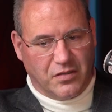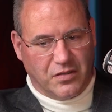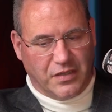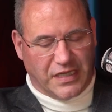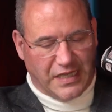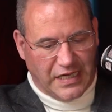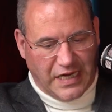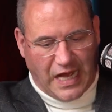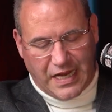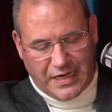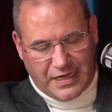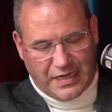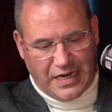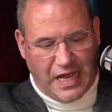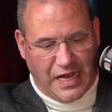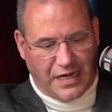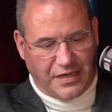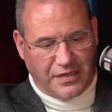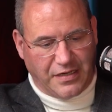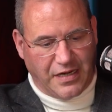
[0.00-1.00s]
you get out of
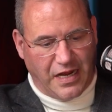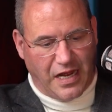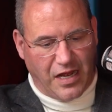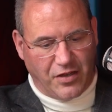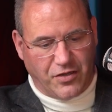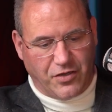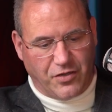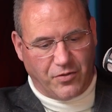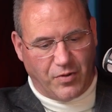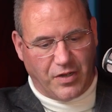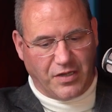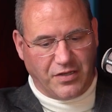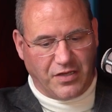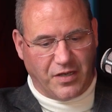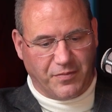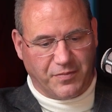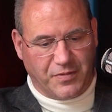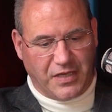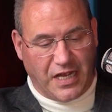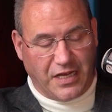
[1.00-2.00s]
that. Now you end
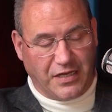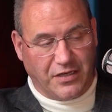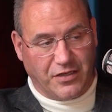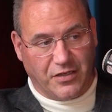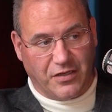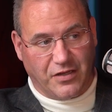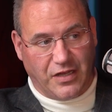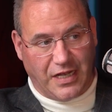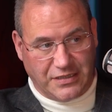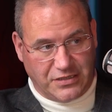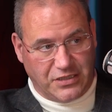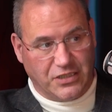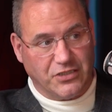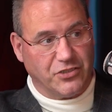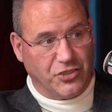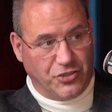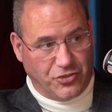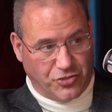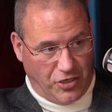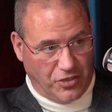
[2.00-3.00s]
up getting your
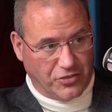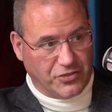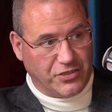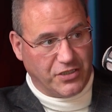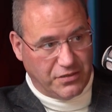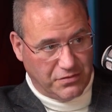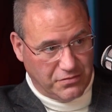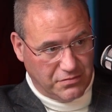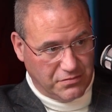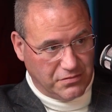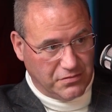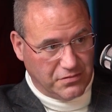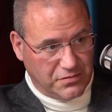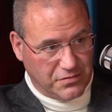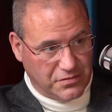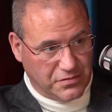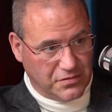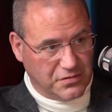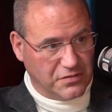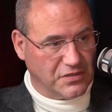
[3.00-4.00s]
license in Jersey.
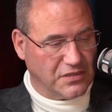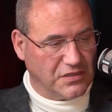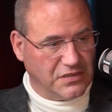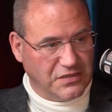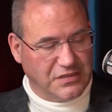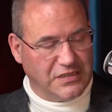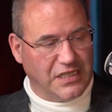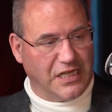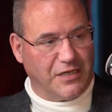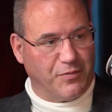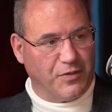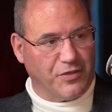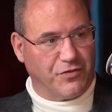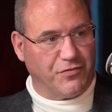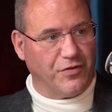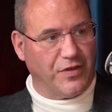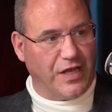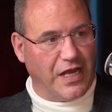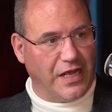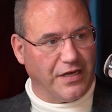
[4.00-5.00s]
Mm-hmm. Take me
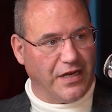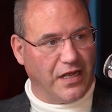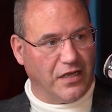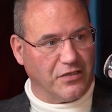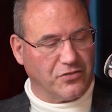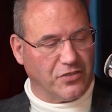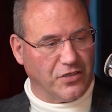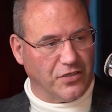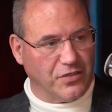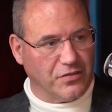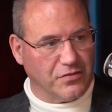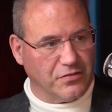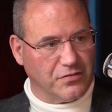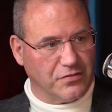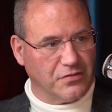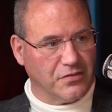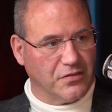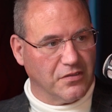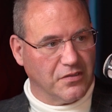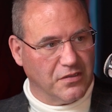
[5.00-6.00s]
through that now. So you...